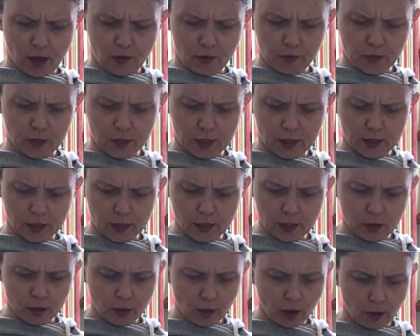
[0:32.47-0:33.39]
to
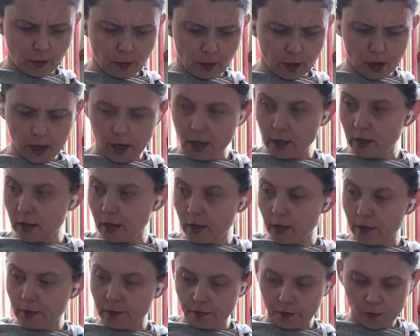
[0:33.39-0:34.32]
six strawberries.
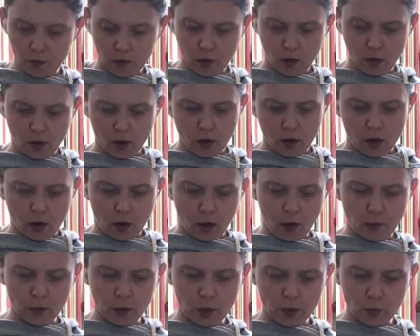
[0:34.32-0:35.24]

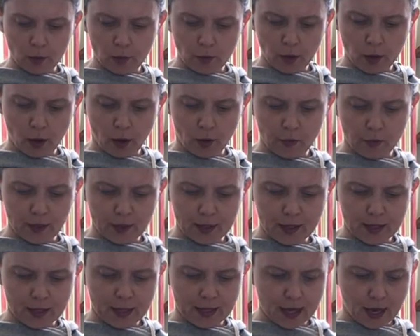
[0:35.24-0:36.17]
I'm just ripping off the
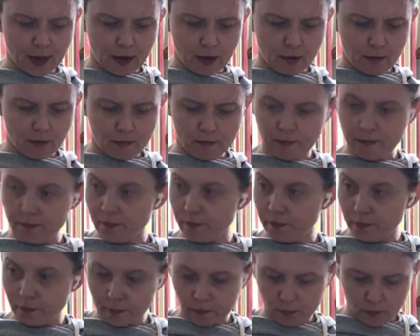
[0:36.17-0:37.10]
stem,
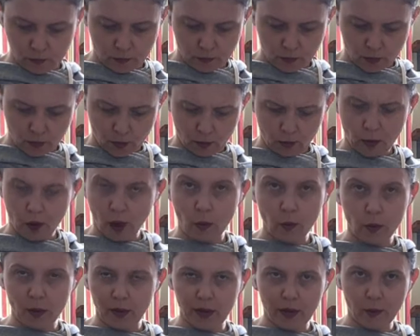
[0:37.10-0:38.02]
not
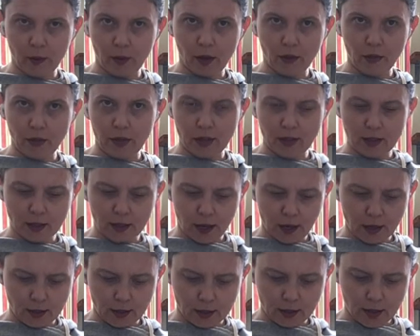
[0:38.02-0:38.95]
worrying about the
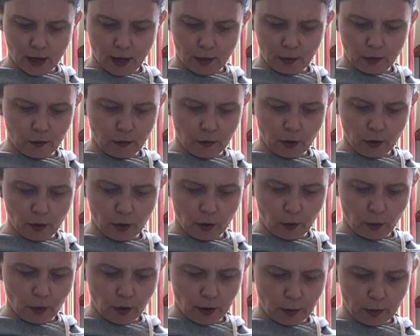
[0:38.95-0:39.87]
inside stem. If you're
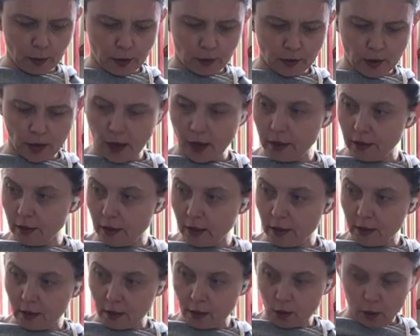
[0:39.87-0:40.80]
worried about that,
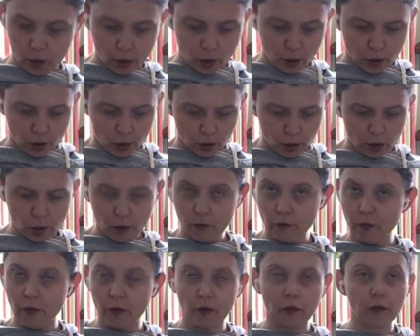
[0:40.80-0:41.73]
then you
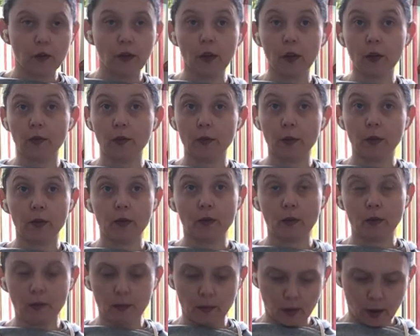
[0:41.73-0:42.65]
feel free to remove
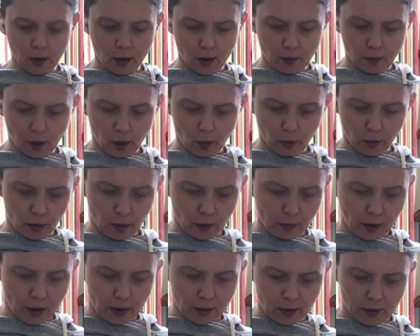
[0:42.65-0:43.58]
them, but I'm not worried
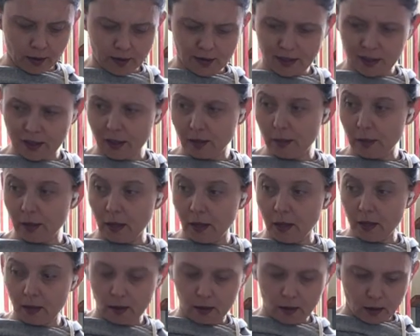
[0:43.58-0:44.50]
about it because it's going to
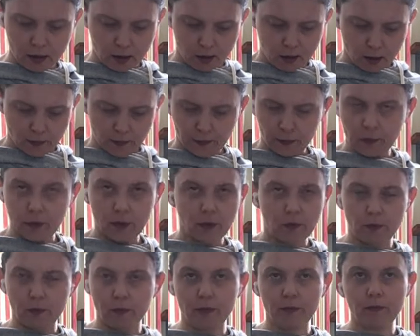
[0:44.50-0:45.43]
be
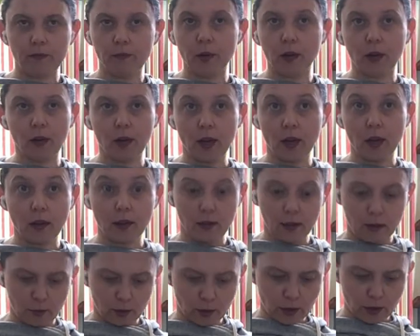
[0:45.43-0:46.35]
pureed in
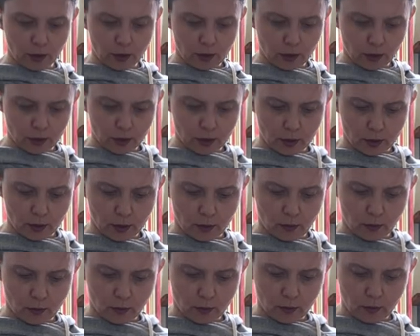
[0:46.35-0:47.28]
the blender.
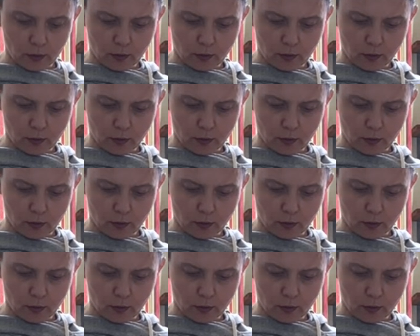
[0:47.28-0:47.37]
So